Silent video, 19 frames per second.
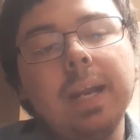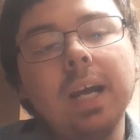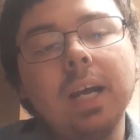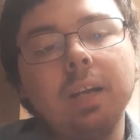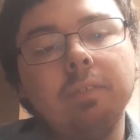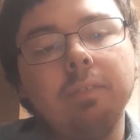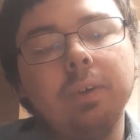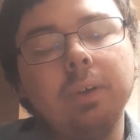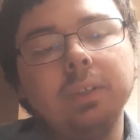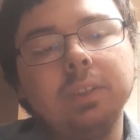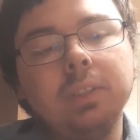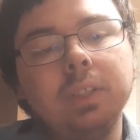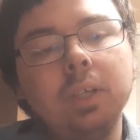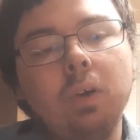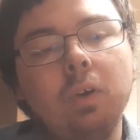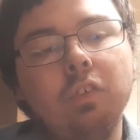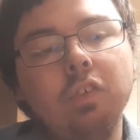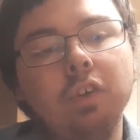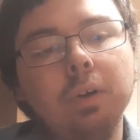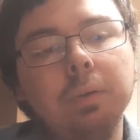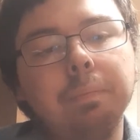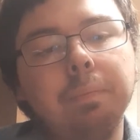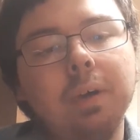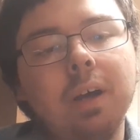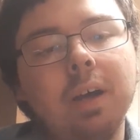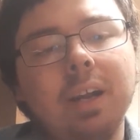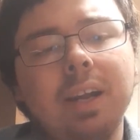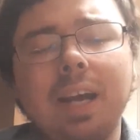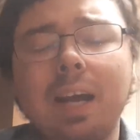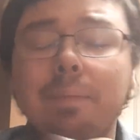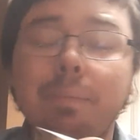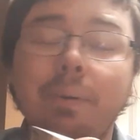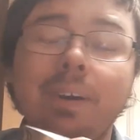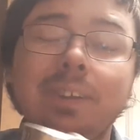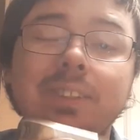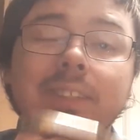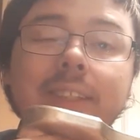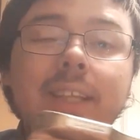out of real silver, but I
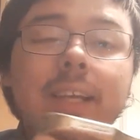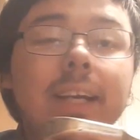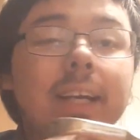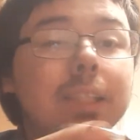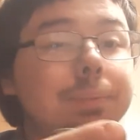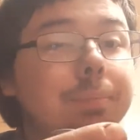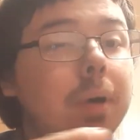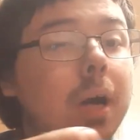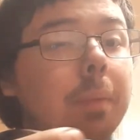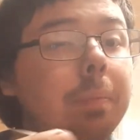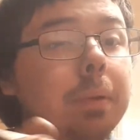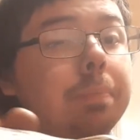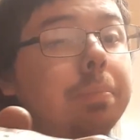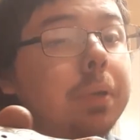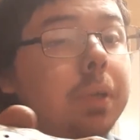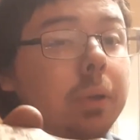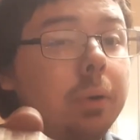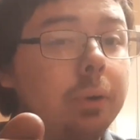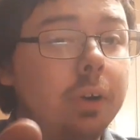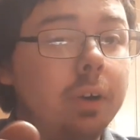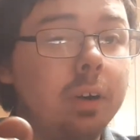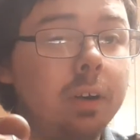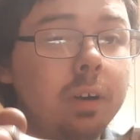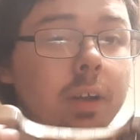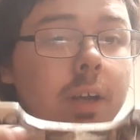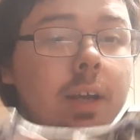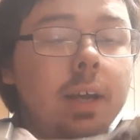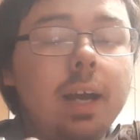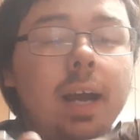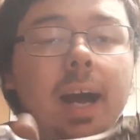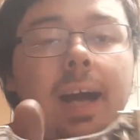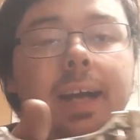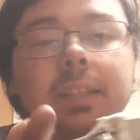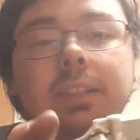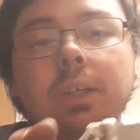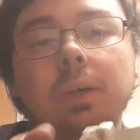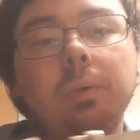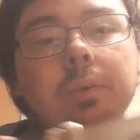personally think it's probably pewter. I
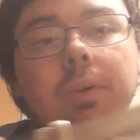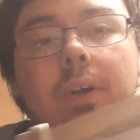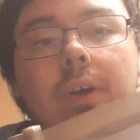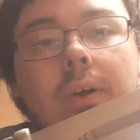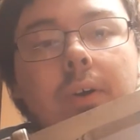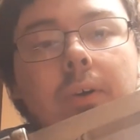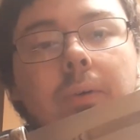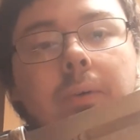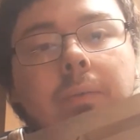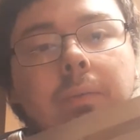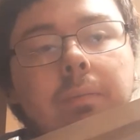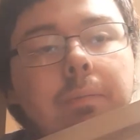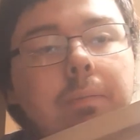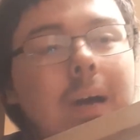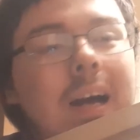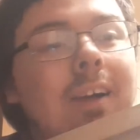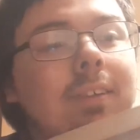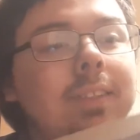don't know. I'll